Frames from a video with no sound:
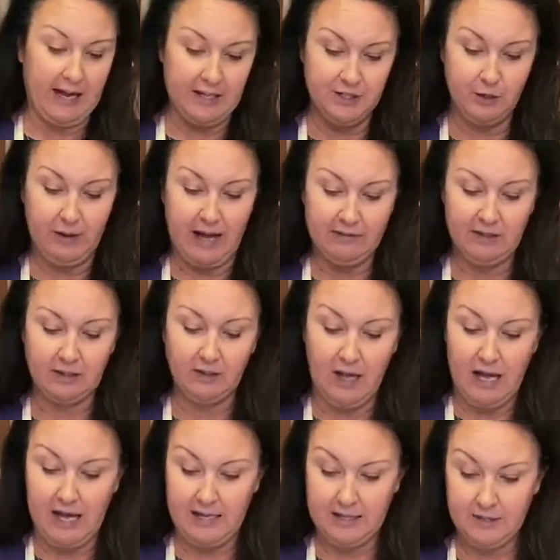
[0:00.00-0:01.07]
I do have it
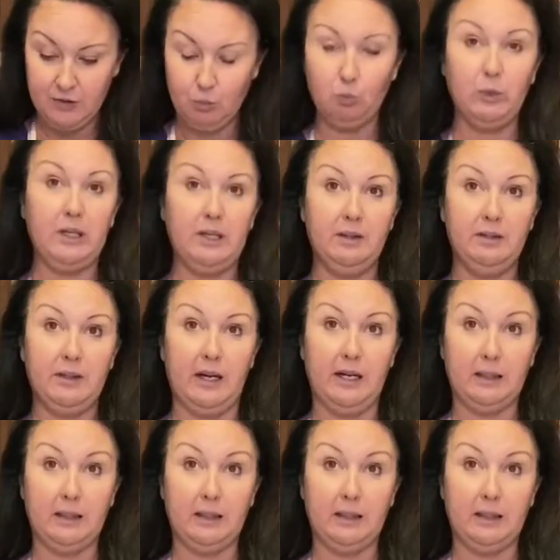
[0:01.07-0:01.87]
lined with